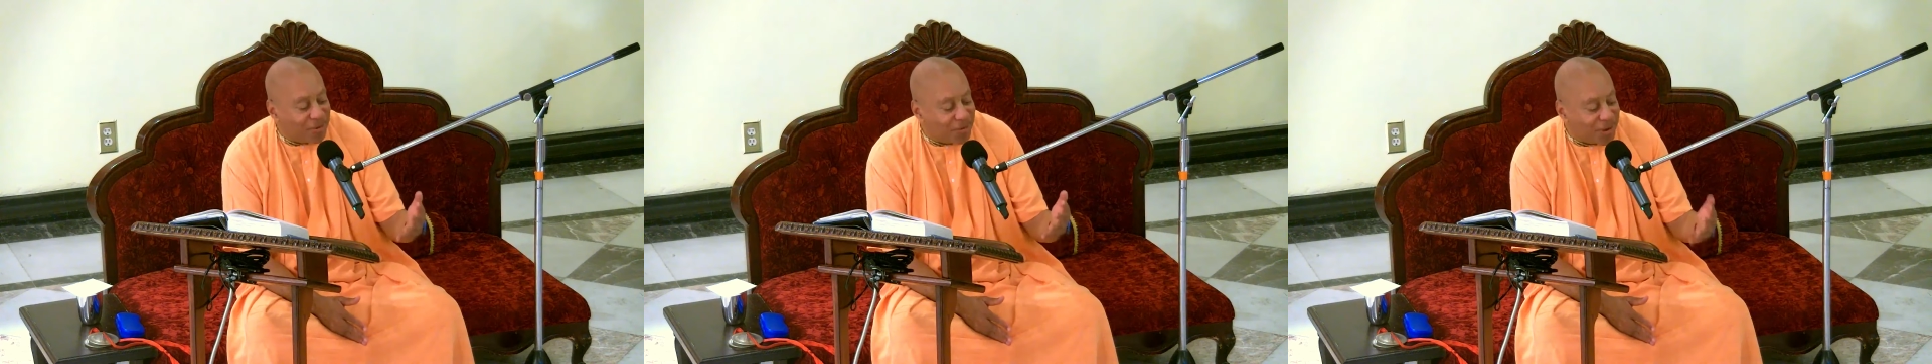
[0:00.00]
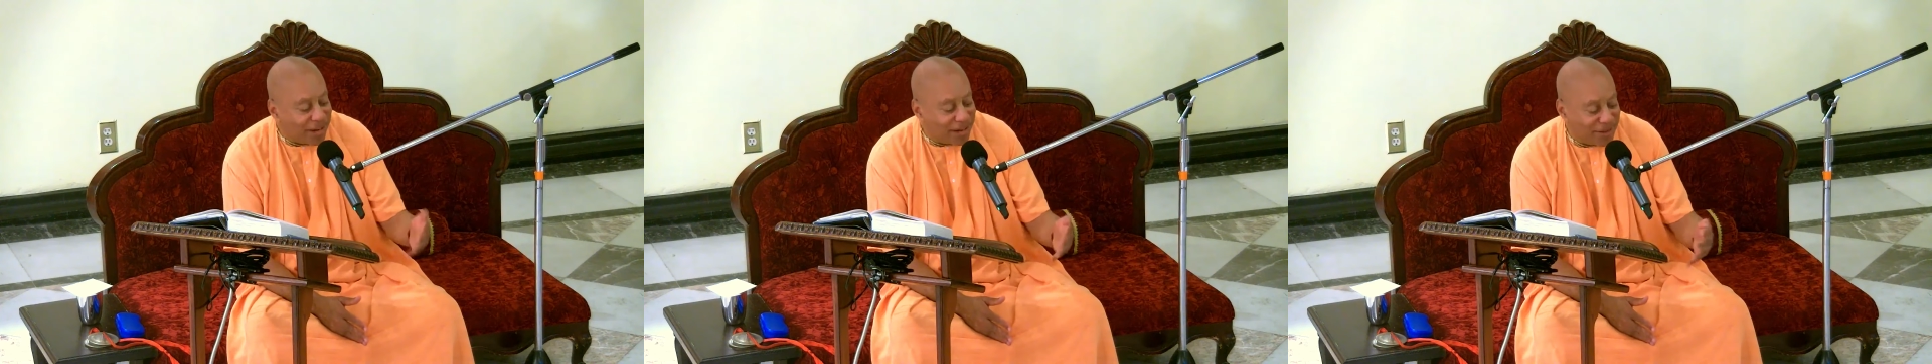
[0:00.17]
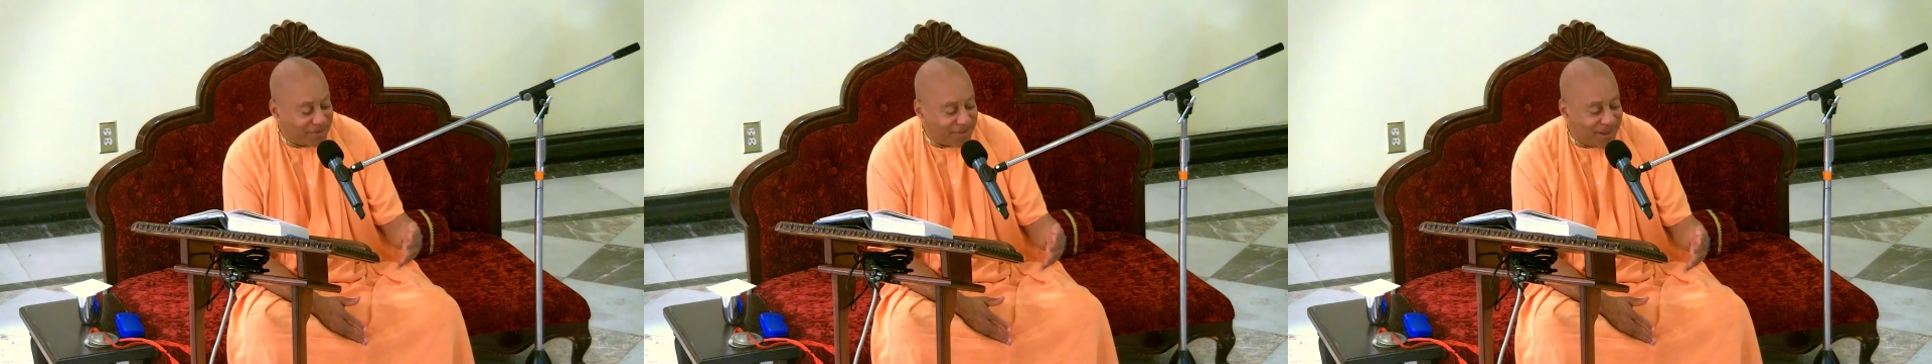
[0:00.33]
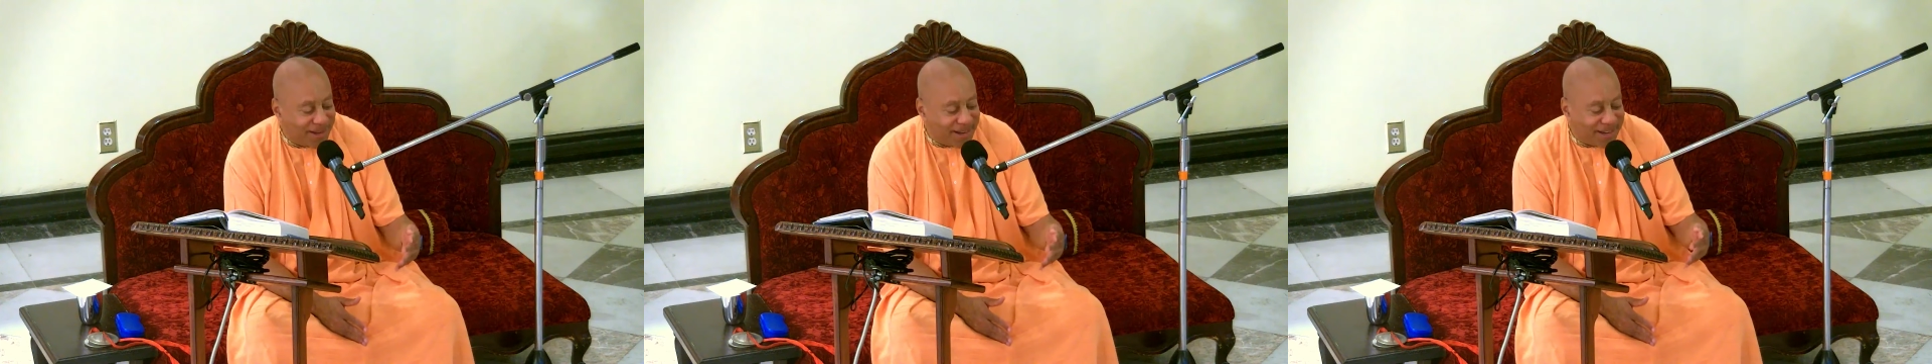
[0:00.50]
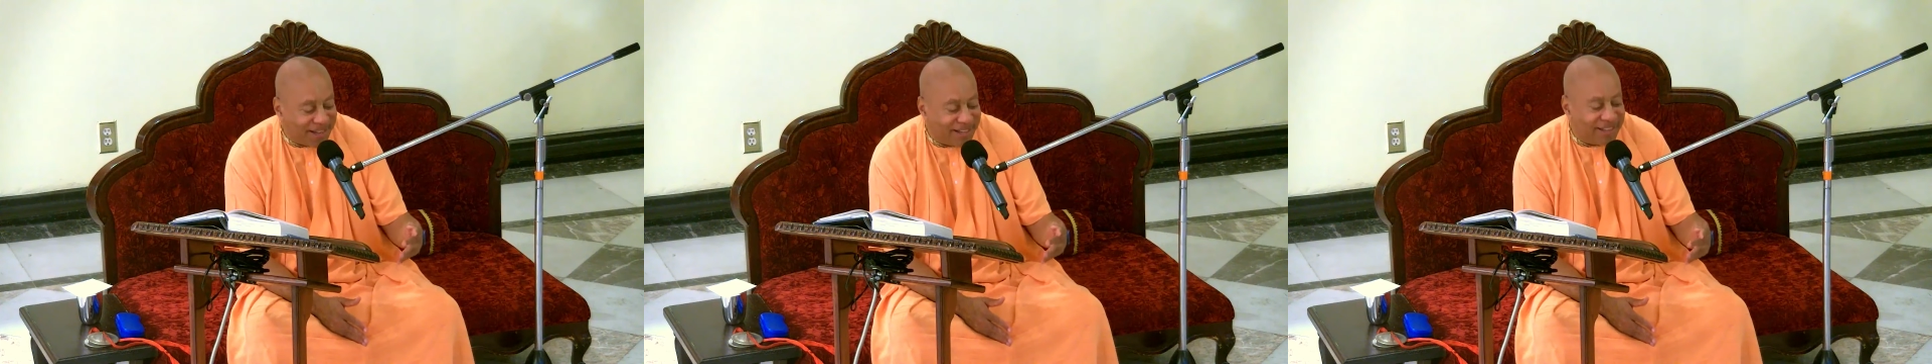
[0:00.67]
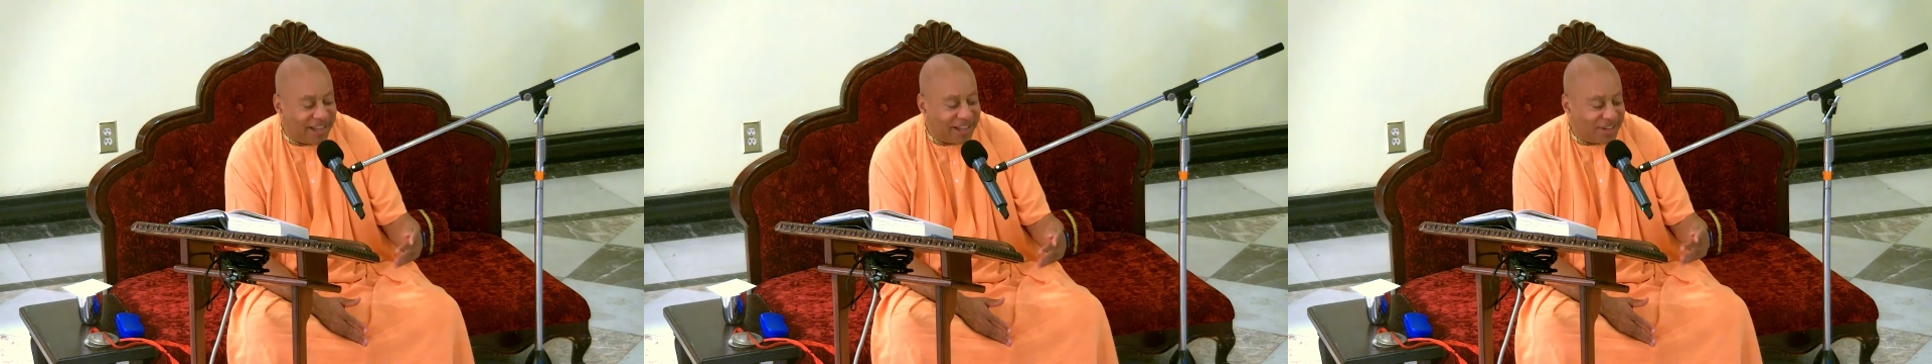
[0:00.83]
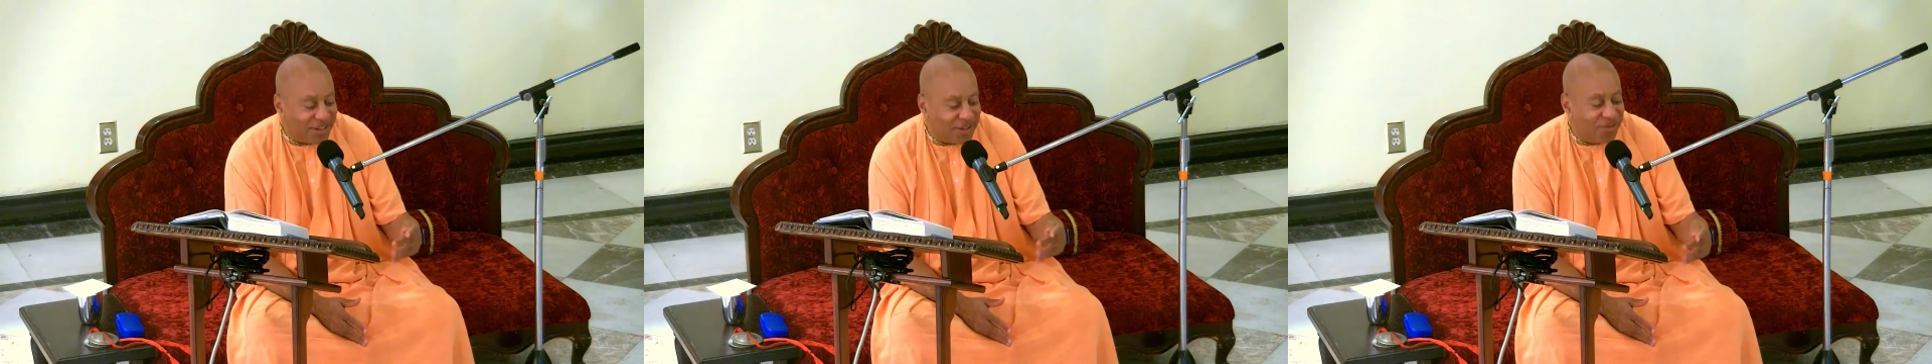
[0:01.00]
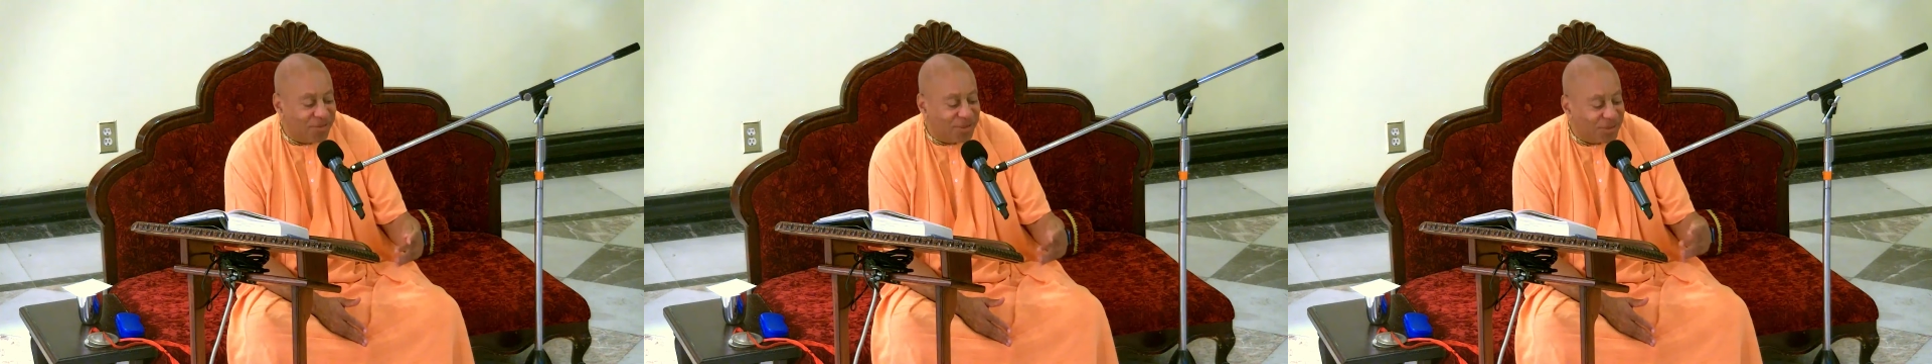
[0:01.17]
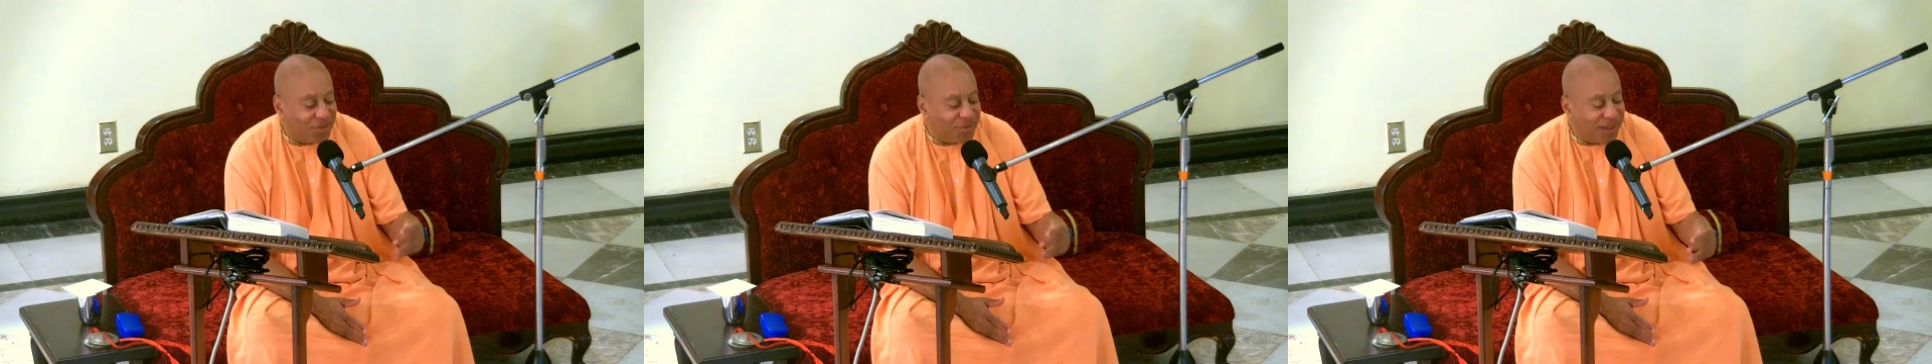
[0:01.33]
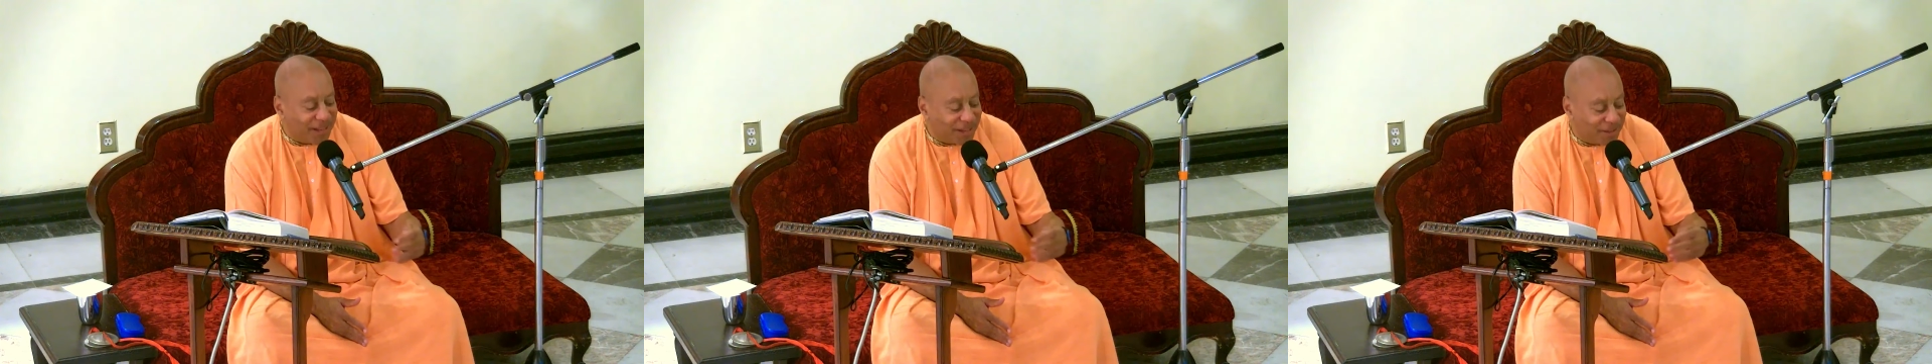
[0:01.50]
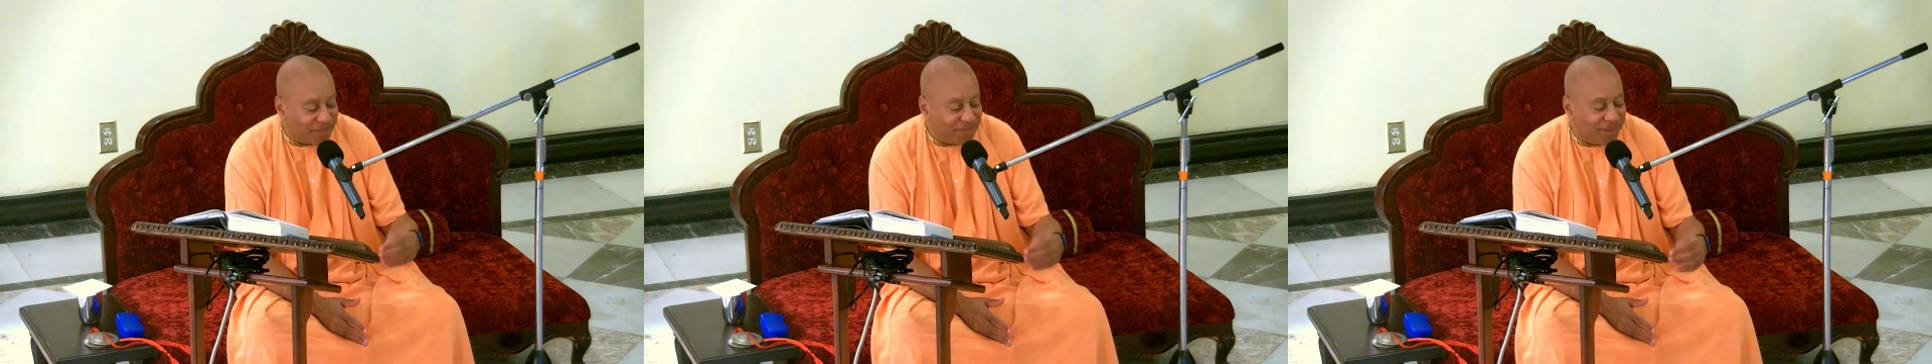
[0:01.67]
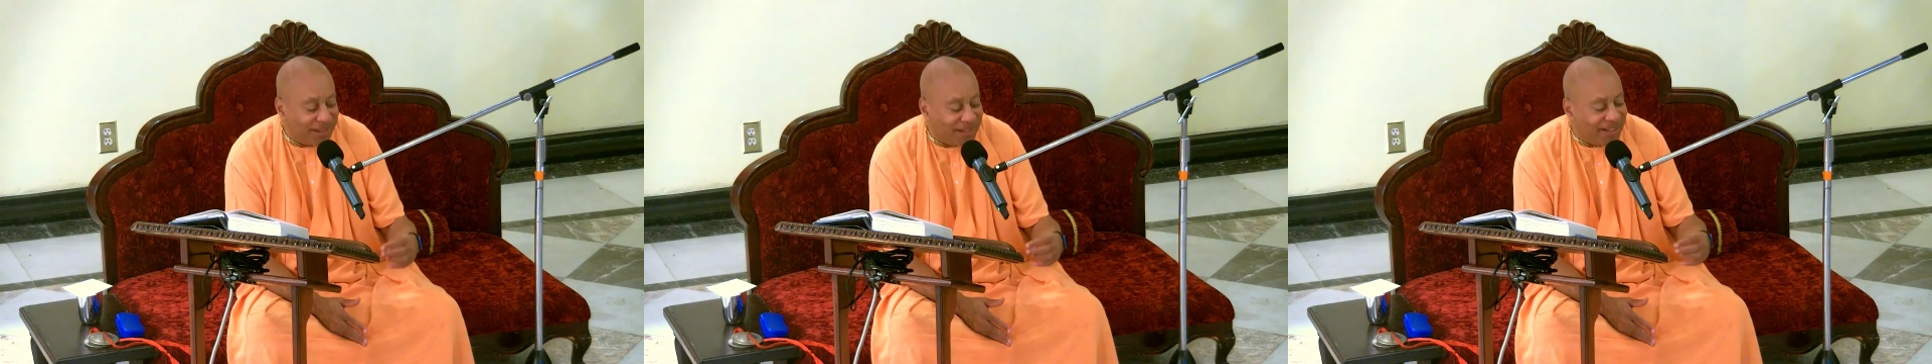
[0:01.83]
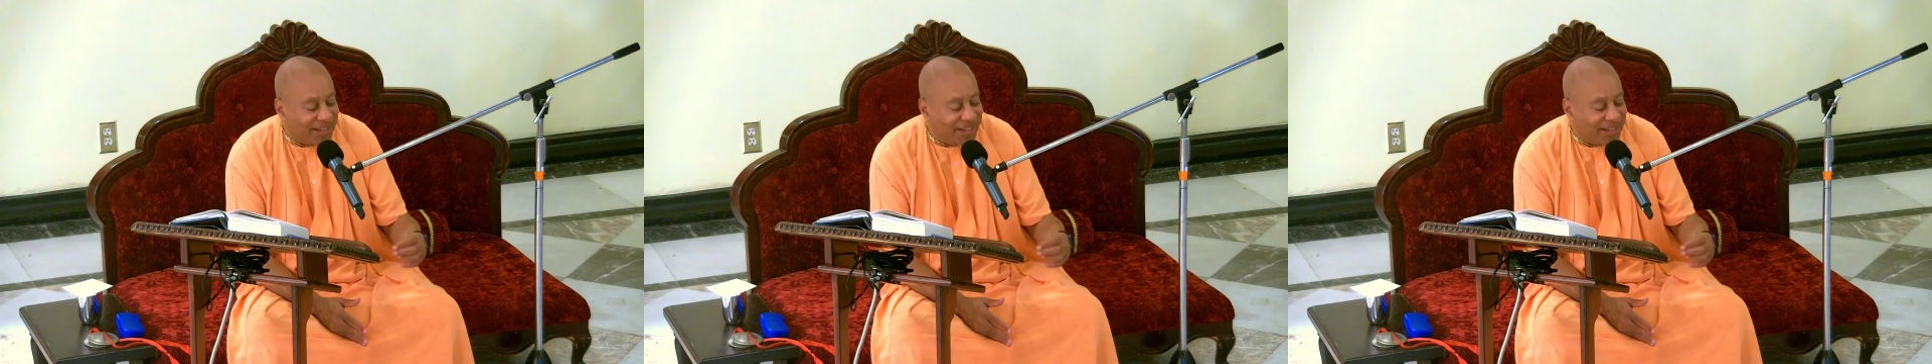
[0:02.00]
recommending that you develop